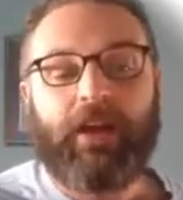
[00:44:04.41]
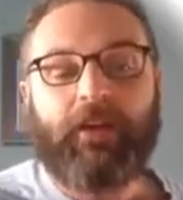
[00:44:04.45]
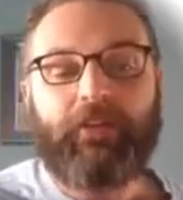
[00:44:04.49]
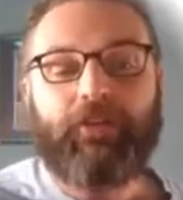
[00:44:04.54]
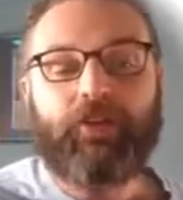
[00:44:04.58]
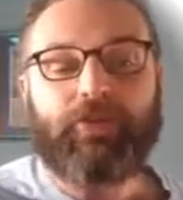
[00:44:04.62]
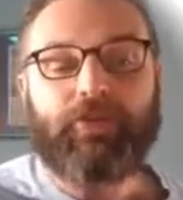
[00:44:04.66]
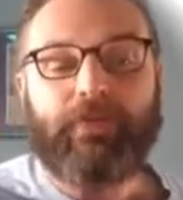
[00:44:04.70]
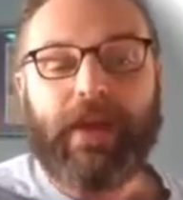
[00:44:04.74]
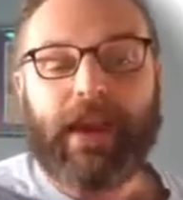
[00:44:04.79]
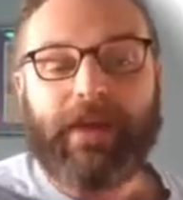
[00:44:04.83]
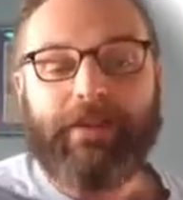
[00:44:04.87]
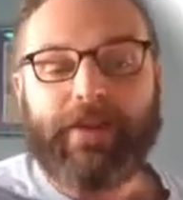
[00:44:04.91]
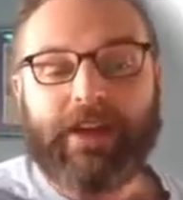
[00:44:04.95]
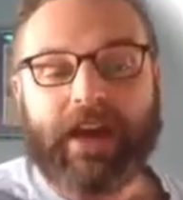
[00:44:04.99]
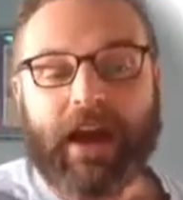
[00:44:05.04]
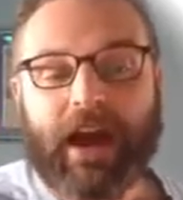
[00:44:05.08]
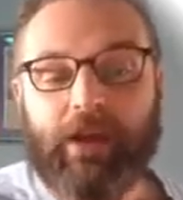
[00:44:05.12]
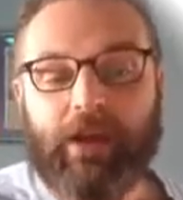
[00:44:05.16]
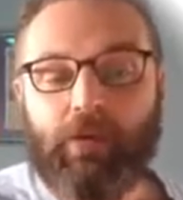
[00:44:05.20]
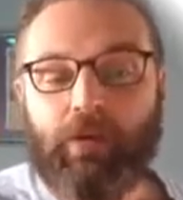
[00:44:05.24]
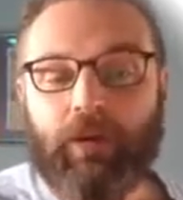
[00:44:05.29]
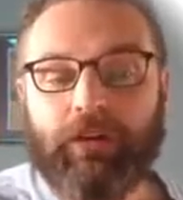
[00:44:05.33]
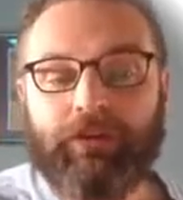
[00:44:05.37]
So maybe
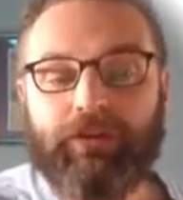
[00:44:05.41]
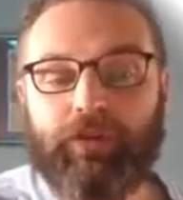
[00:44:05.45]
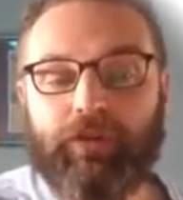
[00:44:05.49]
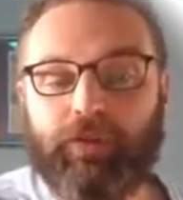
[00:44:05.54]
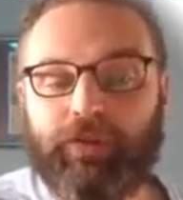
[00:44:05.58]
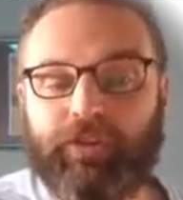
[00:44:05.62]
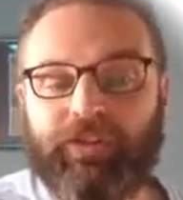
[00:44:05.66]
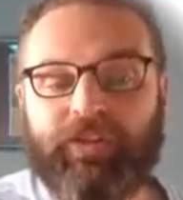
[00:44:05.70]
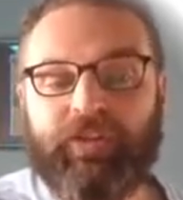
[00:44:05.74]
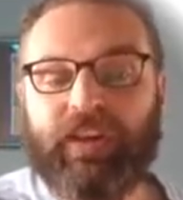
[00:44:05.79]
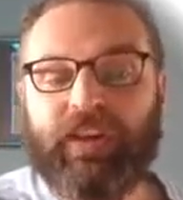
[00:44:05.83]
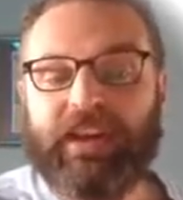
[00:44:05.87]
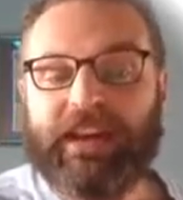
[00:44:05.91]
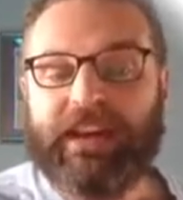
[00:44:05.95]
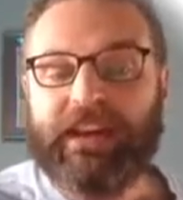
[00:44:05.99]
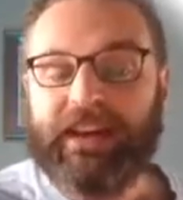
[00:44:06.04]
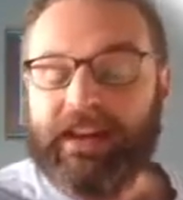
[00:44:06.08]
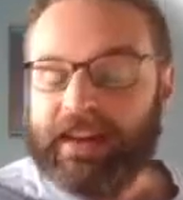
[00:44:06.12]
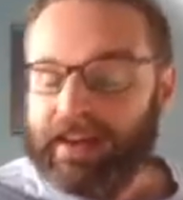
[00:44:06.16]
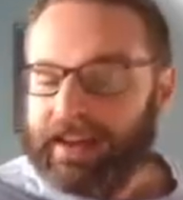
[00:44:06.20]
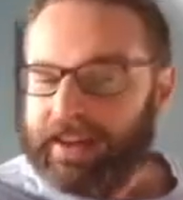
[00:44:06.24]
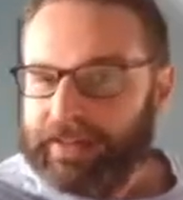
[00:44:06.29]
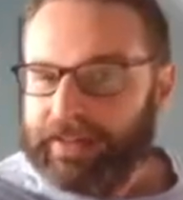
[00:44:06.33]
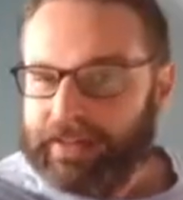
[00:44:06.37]
I want to see